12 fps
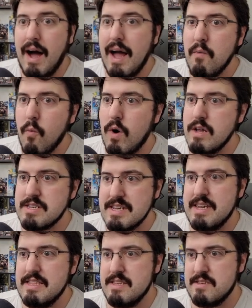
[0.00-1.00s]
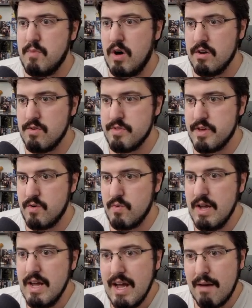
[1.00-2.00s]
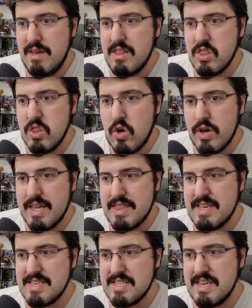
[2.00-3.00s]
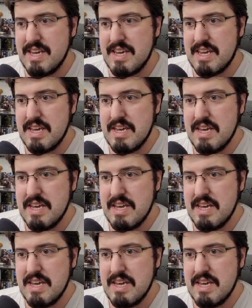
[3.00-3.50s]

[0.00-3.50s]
I want to get this model, though. I mean, look at this thing.